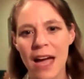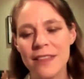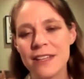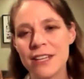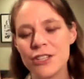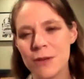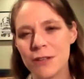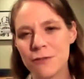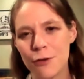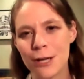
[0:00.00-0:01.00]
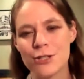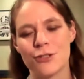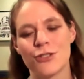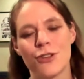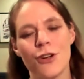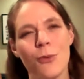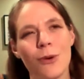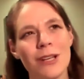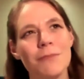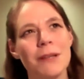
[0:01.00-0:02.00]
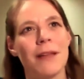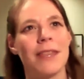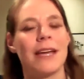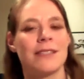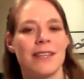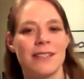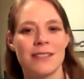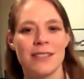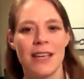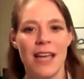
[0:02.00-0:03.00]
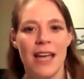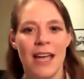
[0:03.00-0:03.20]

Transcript: And they need to be influential. So what I mean by that is